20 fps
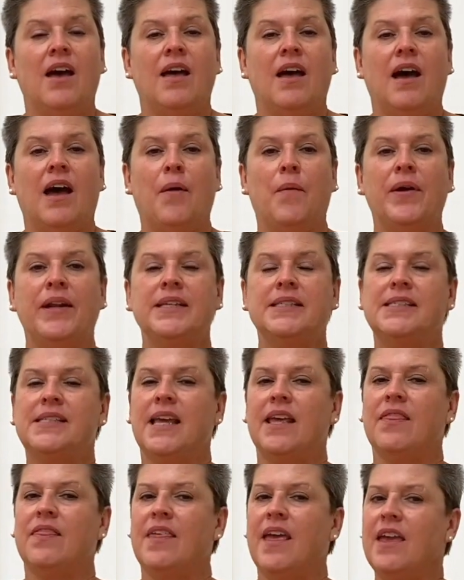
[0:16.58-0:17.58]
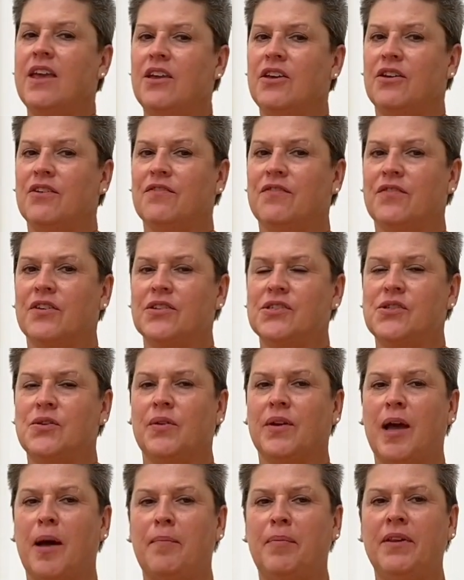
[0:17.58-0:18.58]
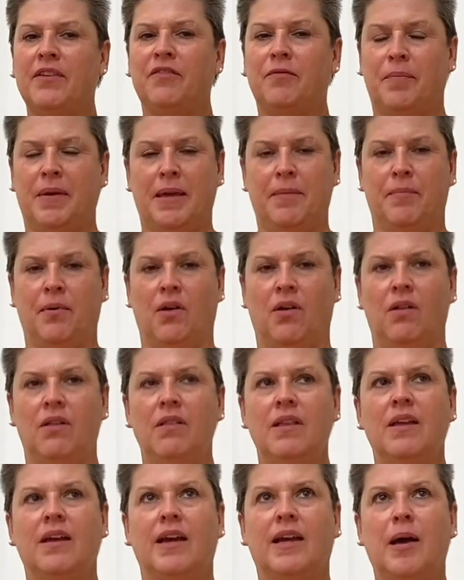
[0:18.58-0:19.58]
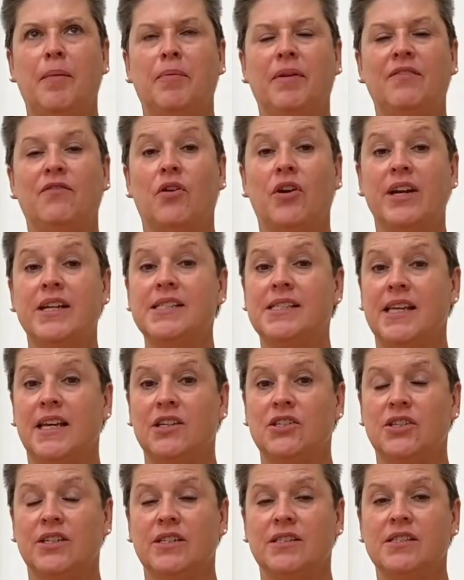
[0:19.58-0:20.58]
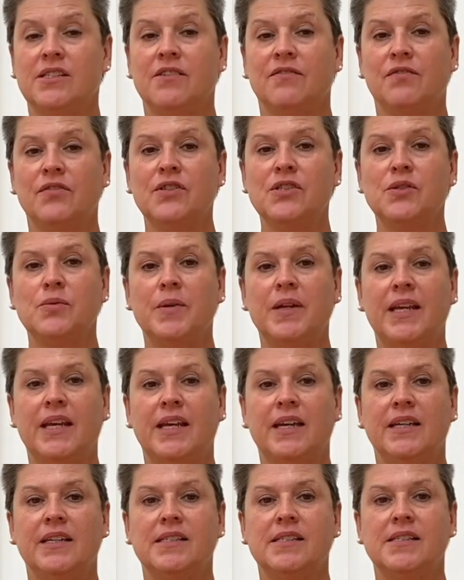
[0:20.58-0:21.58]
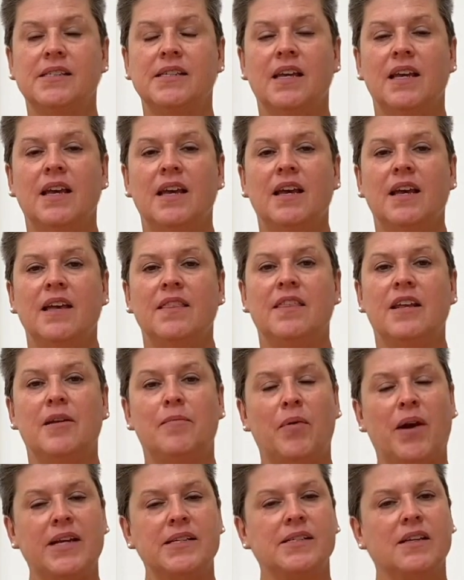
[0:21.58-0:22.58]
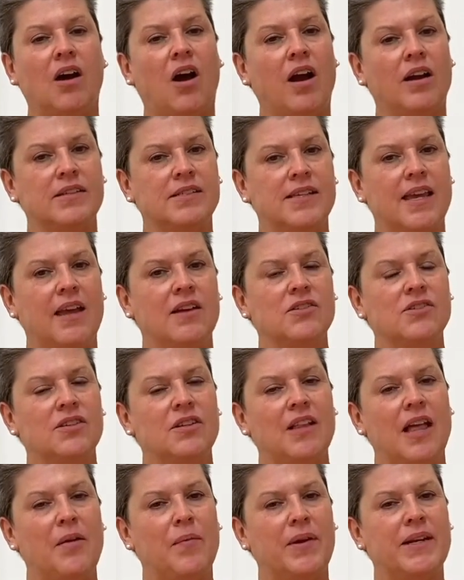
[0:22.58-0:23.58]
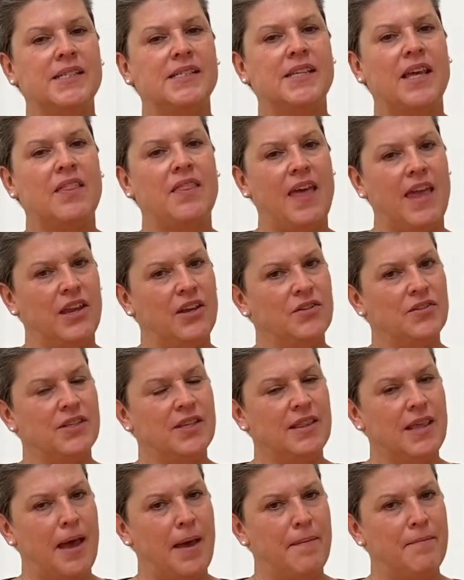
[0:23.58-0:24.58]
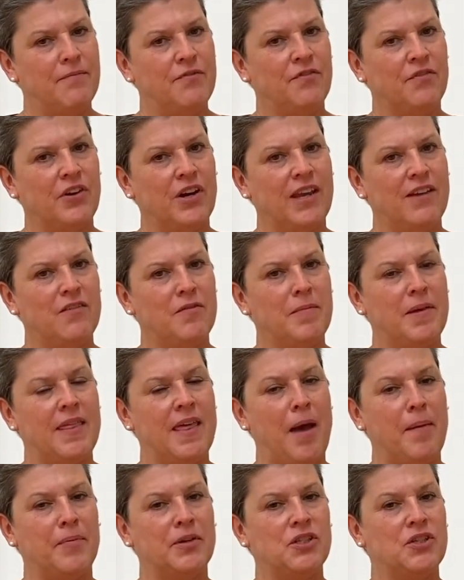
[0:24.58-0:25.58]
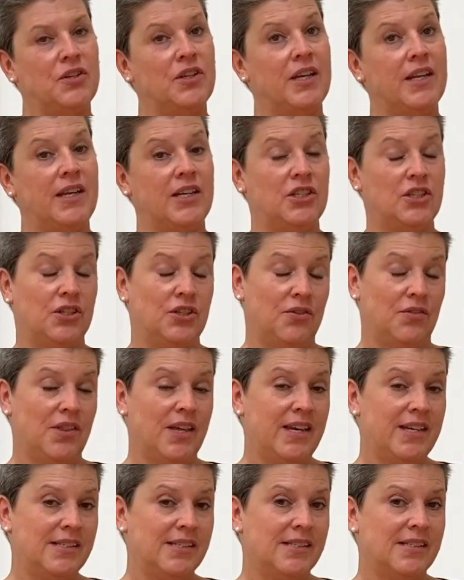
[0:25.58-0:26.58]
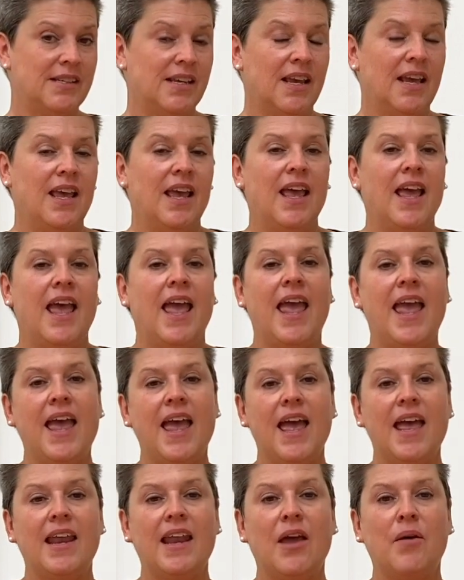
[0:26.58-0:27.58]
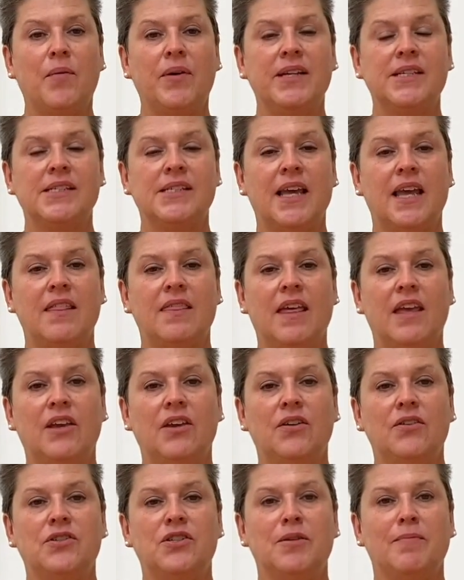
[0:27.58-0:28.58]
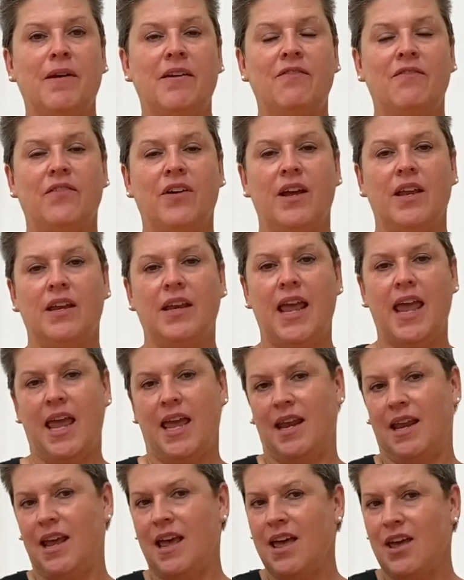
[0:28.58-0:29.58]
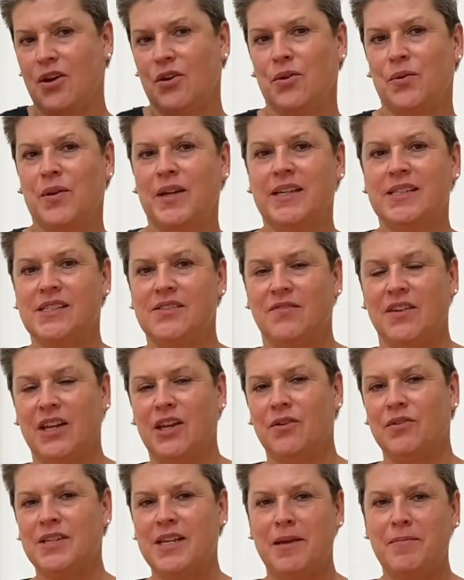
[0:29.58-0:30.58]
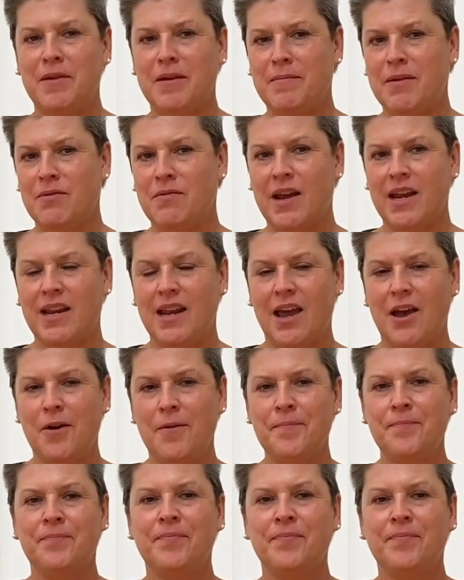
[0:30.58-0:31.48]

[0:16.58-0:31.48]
I want to say thank you first to a couple of people, a couple of organizations. The first one is the Nebraska Arts Council. I want to say thank you to them for giving me the opportunity to do this. And I want to say thank you to my friend Hannah, who is videotaping me right now.